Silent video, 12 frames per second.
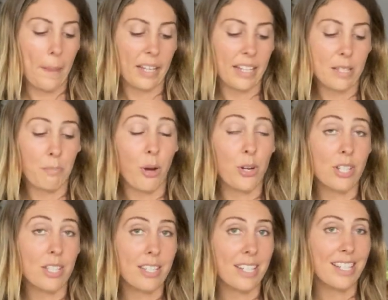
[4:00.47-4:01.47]
I guess,
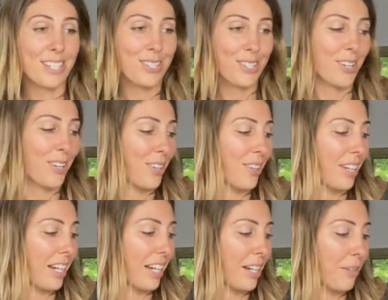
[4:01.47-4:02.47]
potencies, so
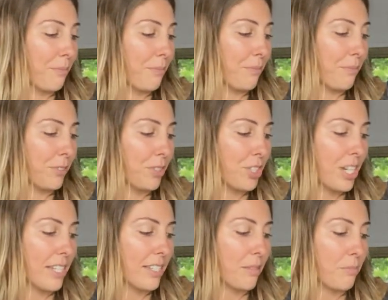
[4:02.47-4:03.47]

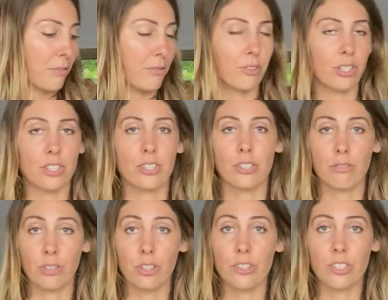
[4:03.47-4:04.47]
test it before you sort of
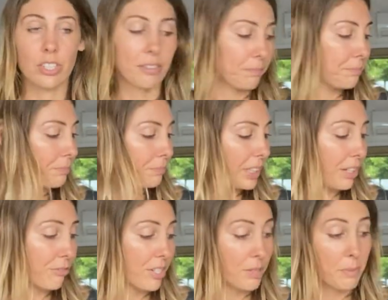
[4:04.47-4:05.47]
use it in
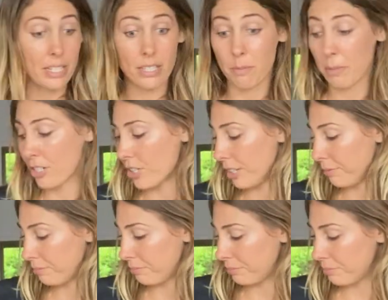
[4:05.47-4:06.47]
recipes especially.
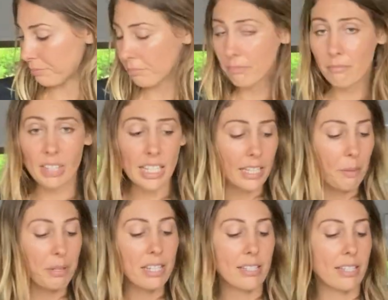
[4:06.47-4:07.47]
That
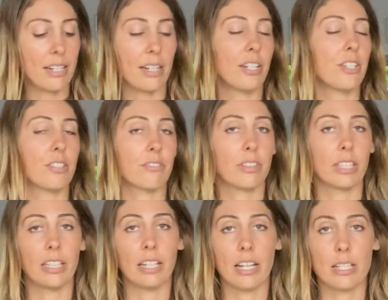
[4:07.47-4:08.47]
being said, I use a really
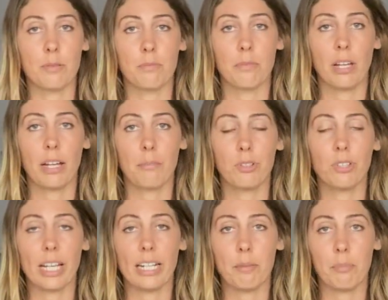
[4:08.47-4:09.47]
nice
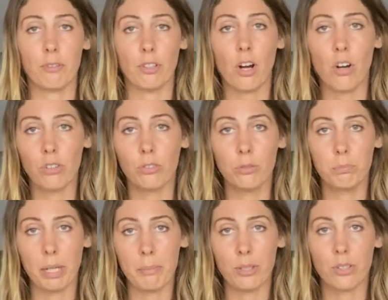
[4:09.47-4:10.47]
organic whole
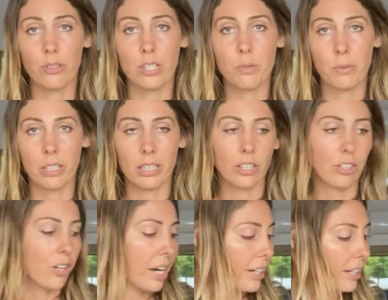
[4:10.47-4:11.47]
peppercorn as well in a
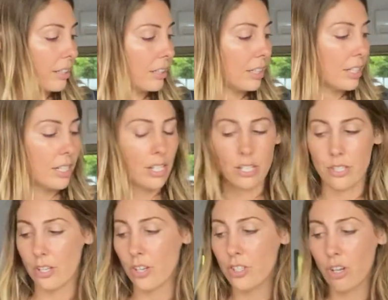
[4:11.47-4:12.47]
grinder.
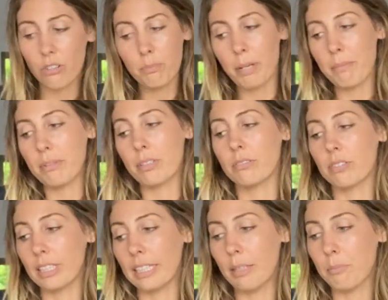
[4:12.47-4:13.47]
So salt and pepper are
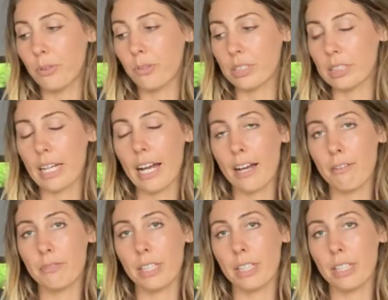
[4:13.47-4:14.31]
really important to have.